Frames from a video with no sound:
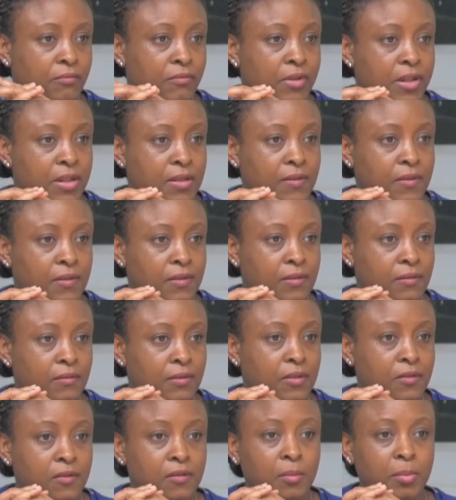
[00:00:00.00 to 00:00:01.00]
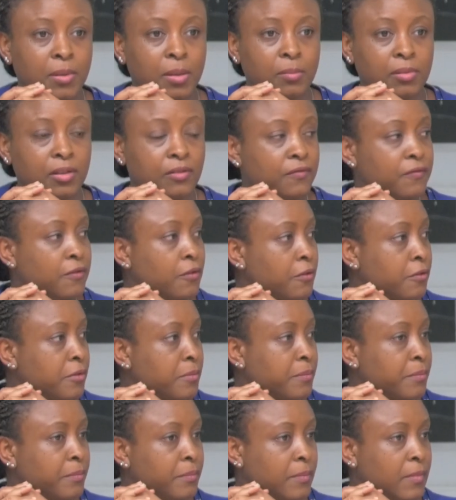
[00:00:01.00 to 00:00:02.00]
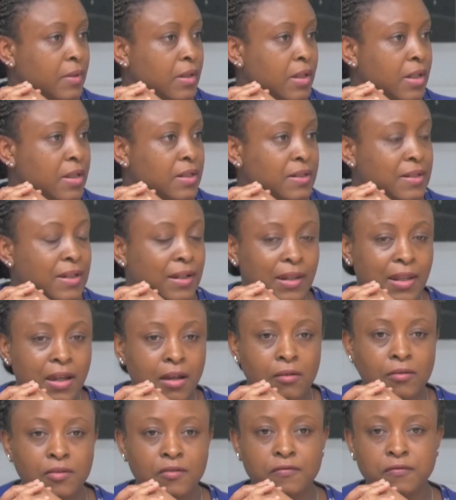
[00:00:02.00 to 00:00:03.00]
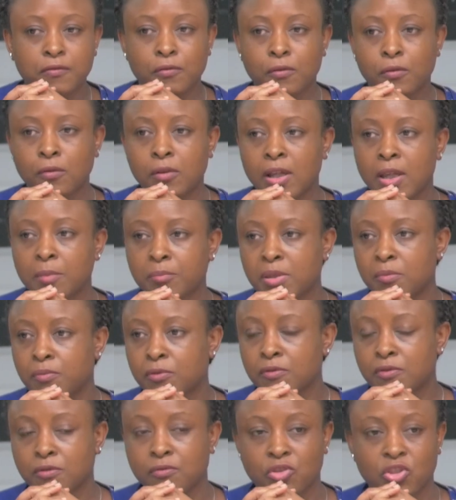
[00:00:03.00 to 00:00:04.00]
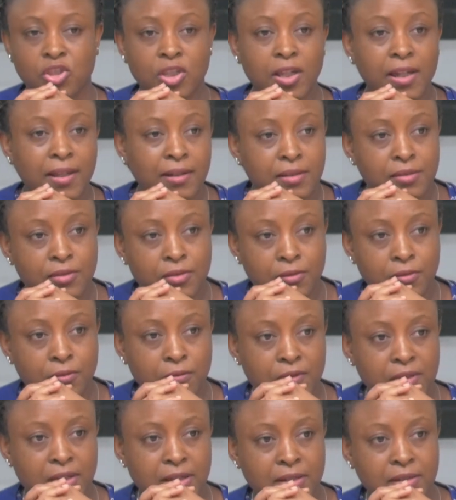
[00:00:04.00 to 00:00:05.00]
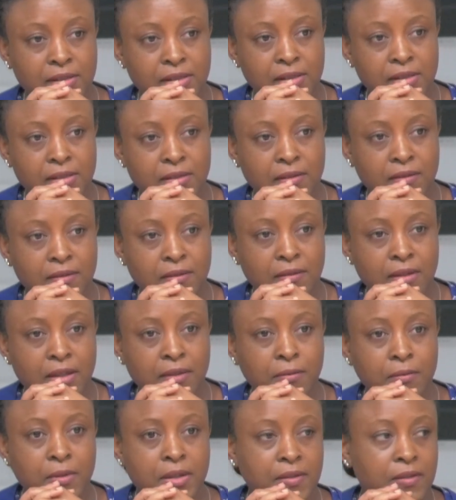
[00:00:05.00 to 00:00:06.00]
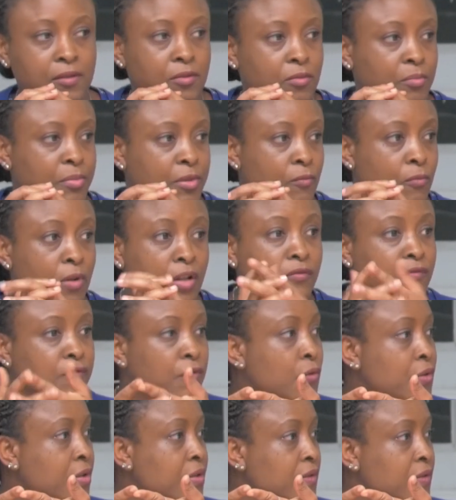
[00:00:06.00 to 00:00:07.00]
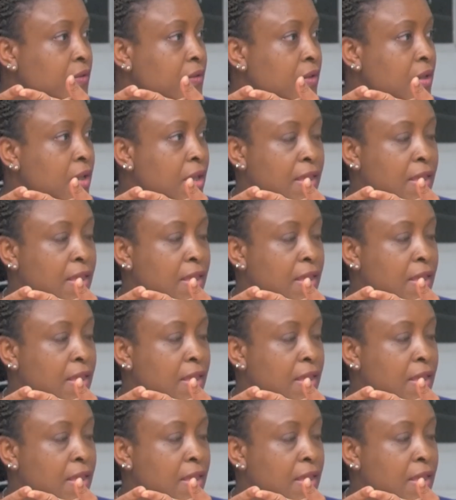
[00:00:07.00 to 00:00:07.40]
raised into the public forum, and it allows for people to challenge those ideas. Otherwise, it'll be one voice